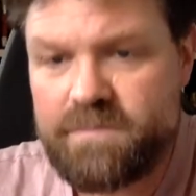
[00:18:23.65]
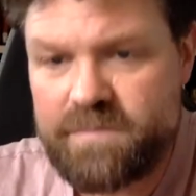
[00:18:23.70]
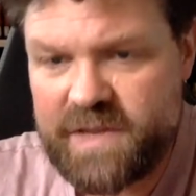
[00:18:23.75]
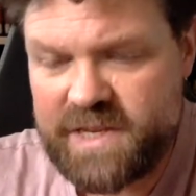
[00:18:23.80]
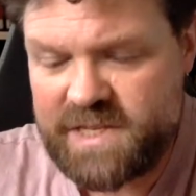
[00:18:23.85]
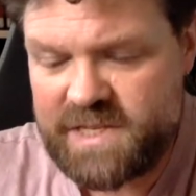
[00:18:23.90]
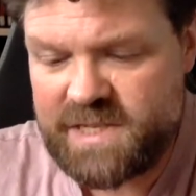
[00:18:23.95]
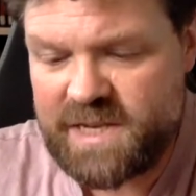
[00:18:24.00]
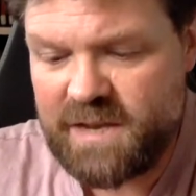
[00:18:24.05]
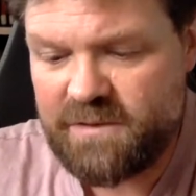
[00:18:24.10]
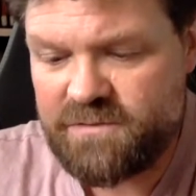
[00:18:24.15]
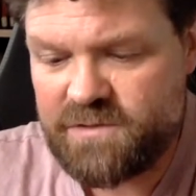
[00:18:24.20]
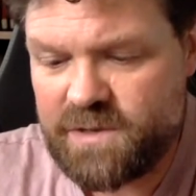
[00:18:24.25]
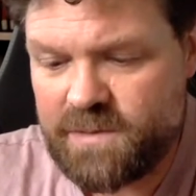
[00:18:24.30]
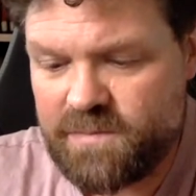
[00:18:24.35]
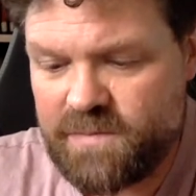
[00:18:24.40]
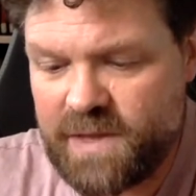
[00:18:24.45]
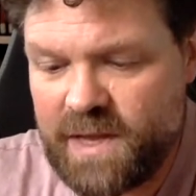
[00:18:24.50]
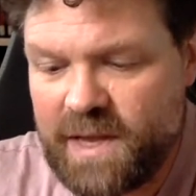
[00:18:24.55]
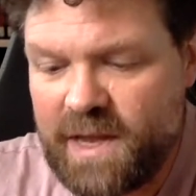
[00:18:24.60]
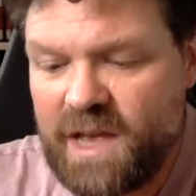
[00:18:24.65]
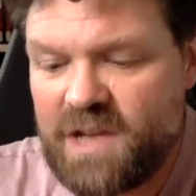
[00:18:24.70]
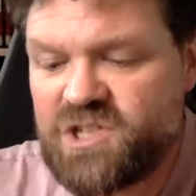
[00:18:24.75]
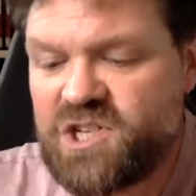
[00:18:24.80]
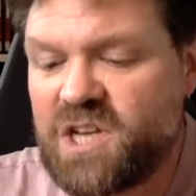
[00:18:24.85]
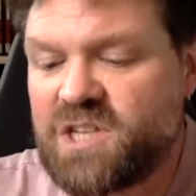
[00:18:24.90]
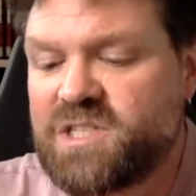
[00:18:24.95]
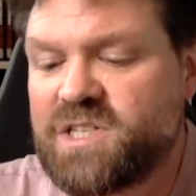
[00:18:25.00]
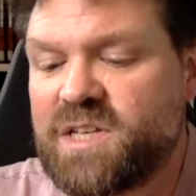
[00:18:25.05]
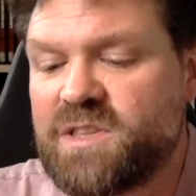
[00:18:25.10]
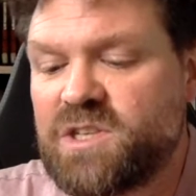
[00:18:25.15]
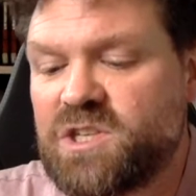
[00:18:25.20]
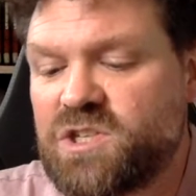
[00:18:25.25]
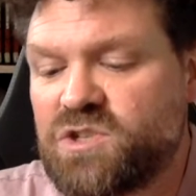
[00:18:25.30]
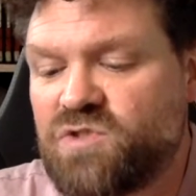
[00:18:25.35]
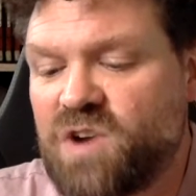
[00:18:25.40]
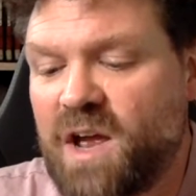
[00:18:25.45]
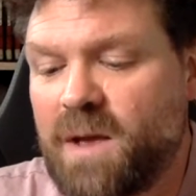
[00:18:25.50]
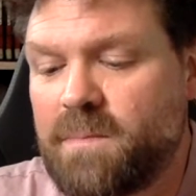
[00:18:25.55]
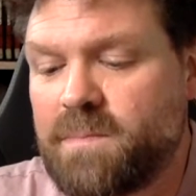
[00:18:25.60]
He sniffed, adjusting the
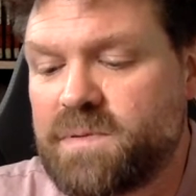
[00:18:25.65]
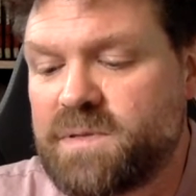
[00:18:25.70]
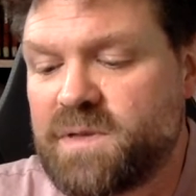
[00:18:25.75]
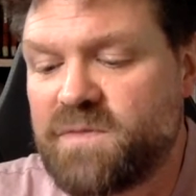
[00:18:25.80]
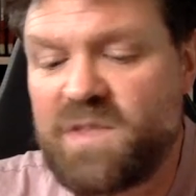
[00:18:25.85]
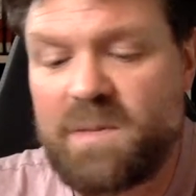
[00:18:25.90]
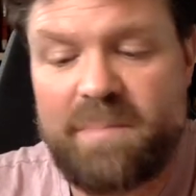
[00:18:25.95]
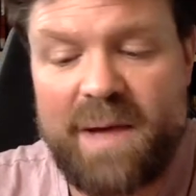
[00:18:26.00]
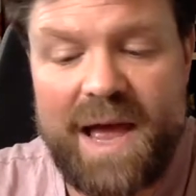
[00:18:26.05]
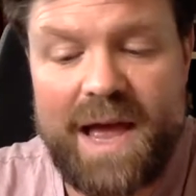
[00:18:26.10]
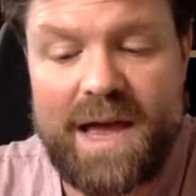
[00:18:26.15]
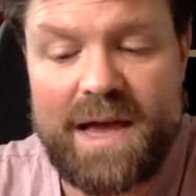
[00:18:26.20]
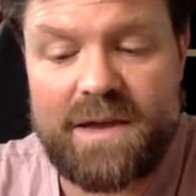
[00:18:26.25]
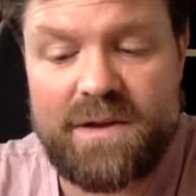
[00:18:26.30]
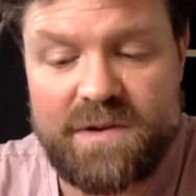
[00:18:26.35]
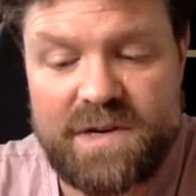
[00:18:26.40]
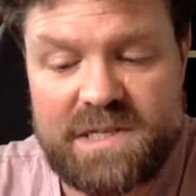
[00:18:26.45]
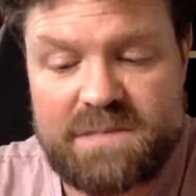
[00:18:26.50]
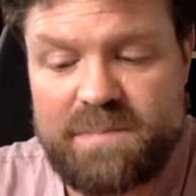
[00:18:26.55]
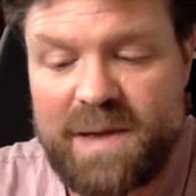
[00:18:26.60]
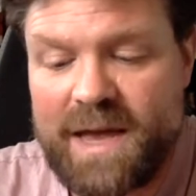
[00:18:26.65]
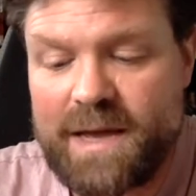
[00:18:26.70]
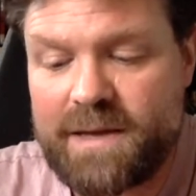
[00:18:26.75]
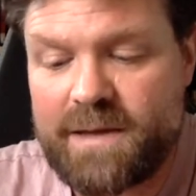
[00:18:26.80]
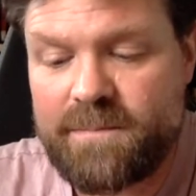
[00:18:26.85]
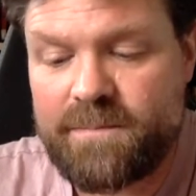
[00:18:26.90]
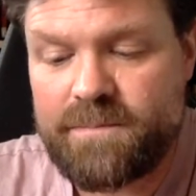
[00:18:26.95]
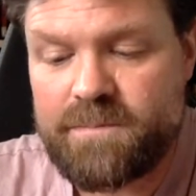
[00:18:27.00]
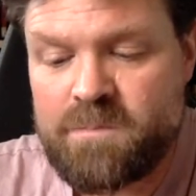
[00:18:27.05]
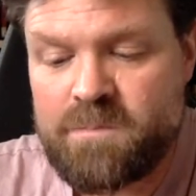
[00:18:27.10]
straps of the bag on his back.